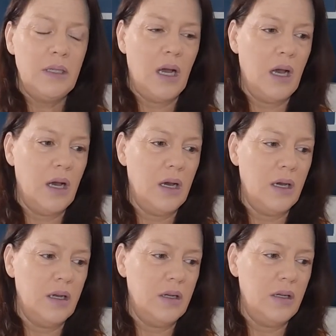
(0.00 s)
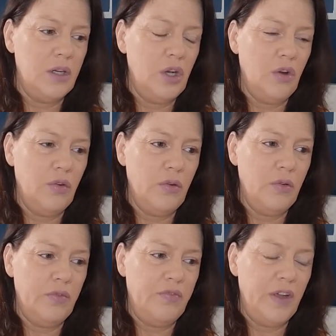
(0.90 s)
uh, you know,
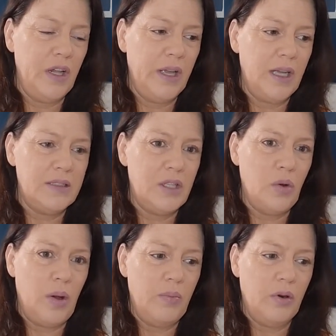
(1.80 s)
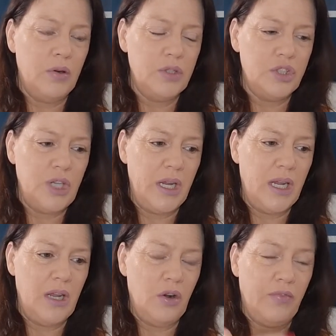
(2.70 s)
feeling as though I were
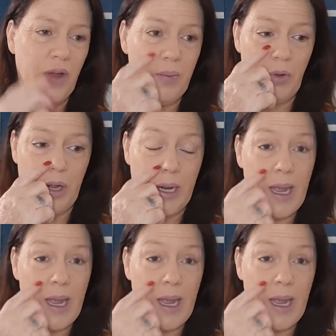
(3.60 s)
shaking or vibrating.